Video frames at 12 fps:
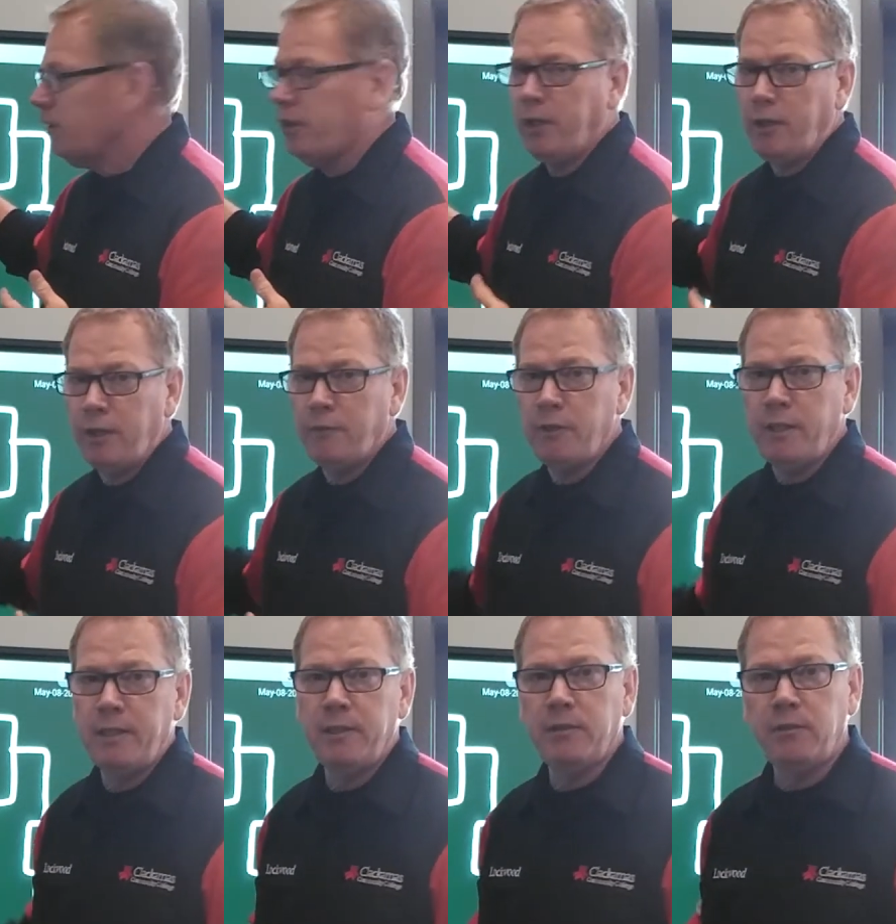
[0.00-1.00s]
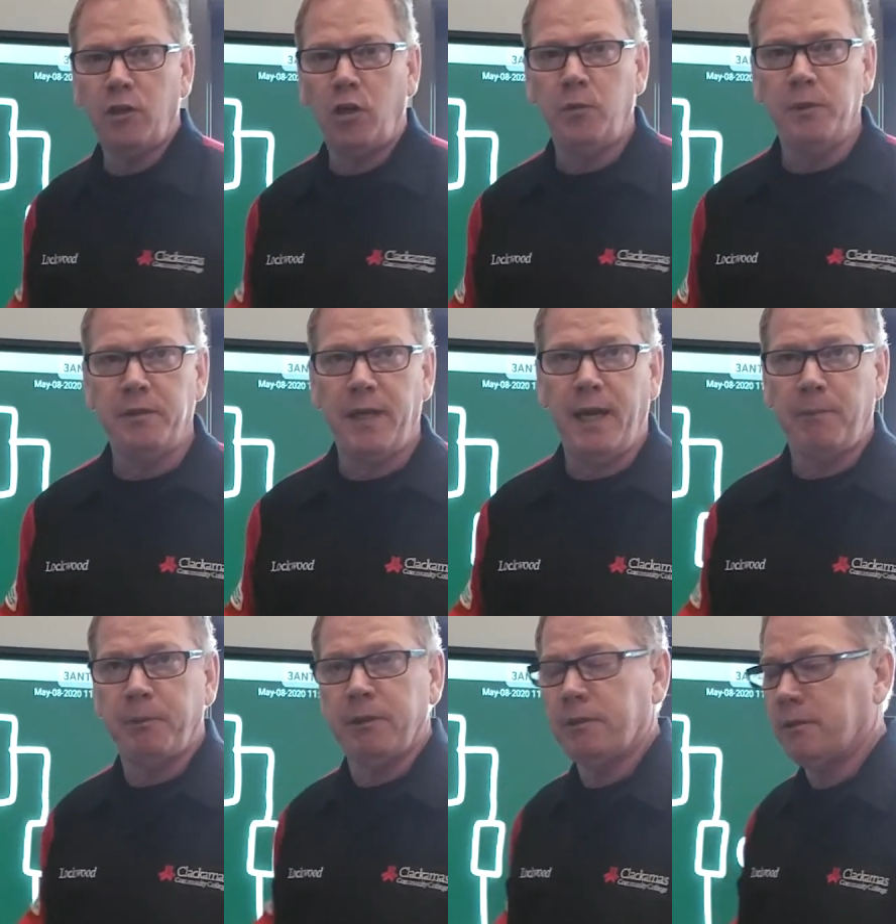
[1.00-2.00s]
However, that doesn't always
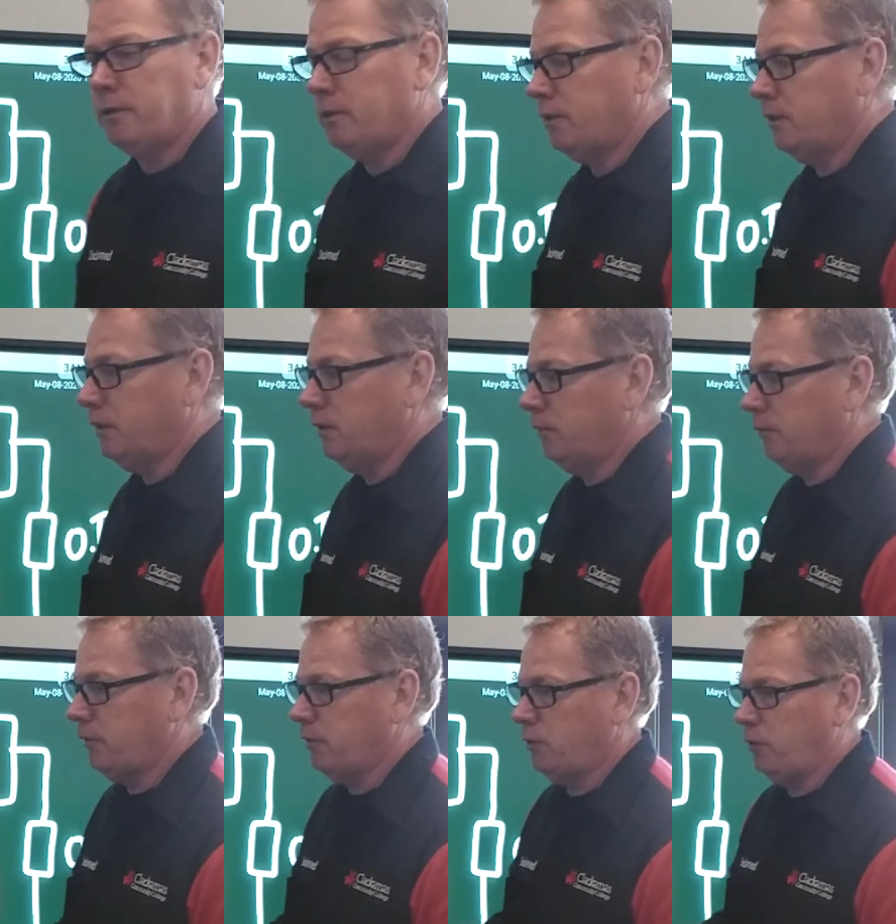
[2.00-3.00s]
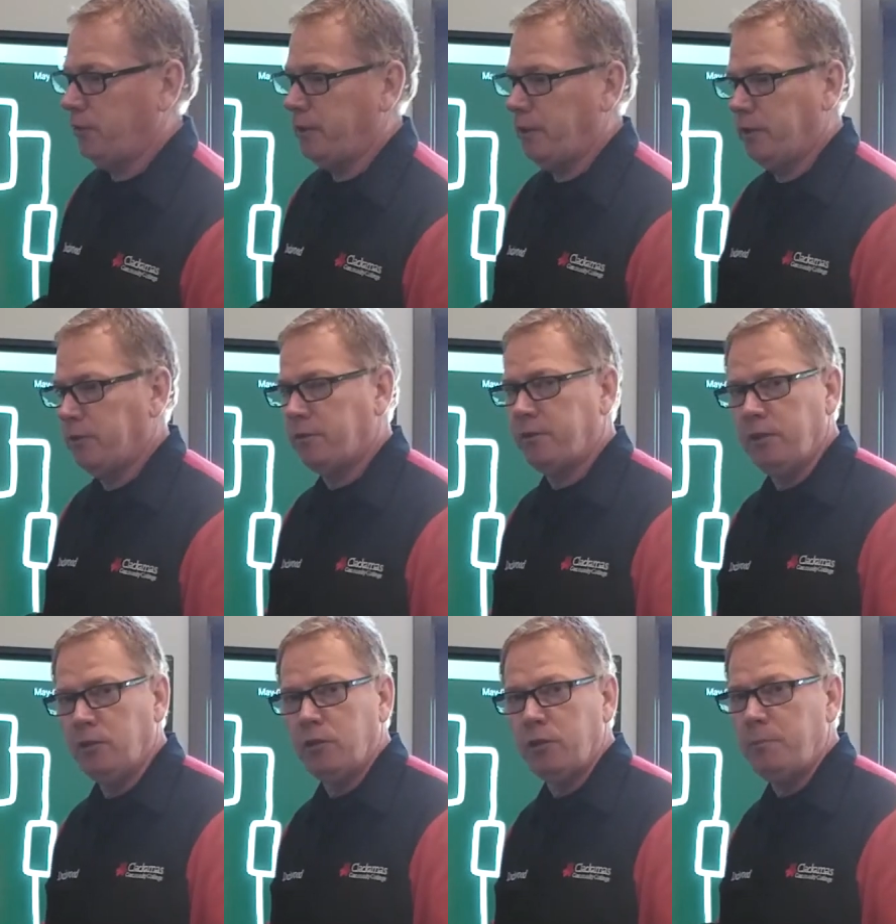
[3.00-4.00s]
happen. So there
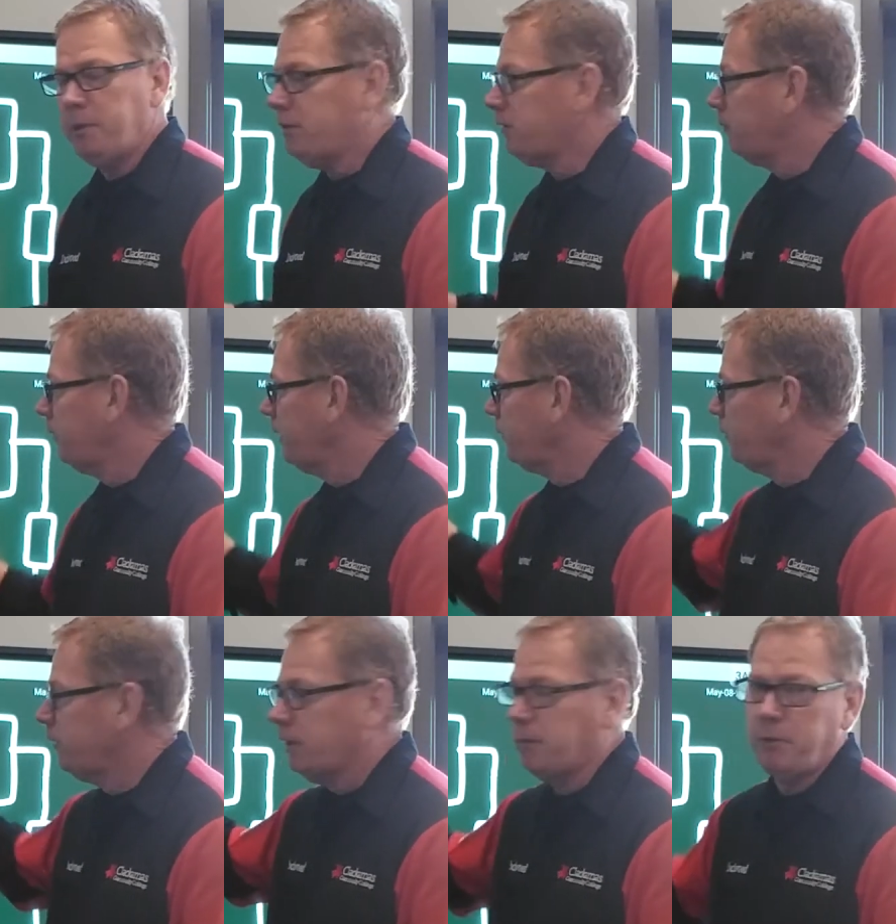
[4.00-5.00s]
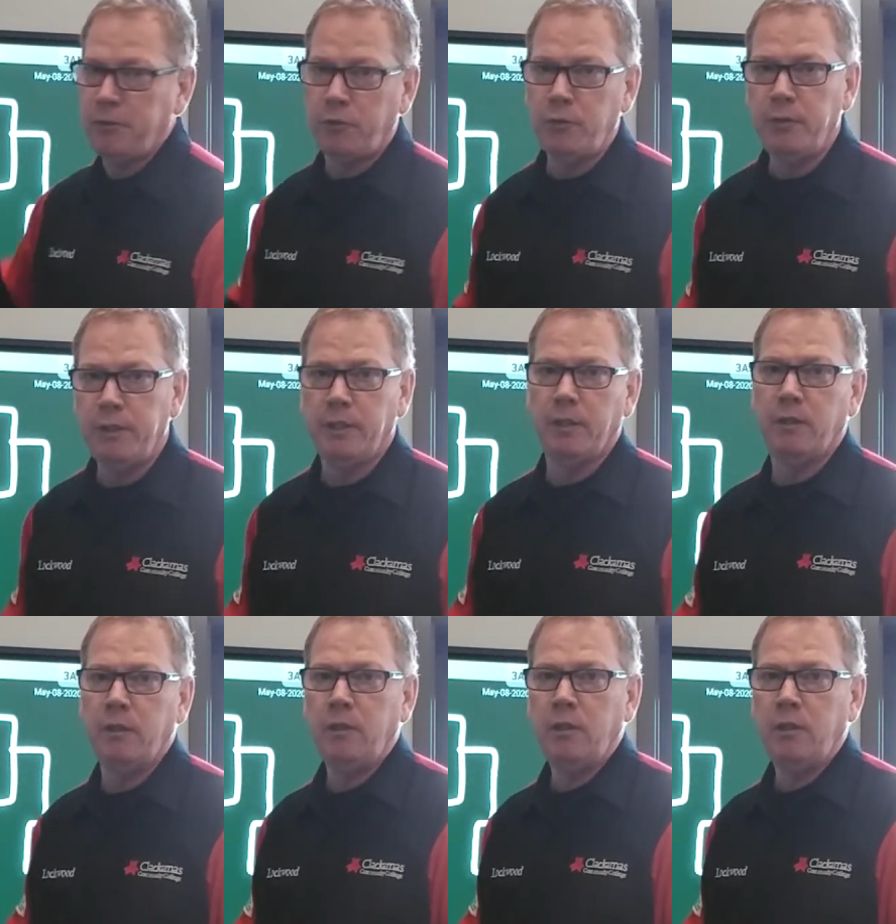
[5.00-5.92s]
still could be some liquid coming through here.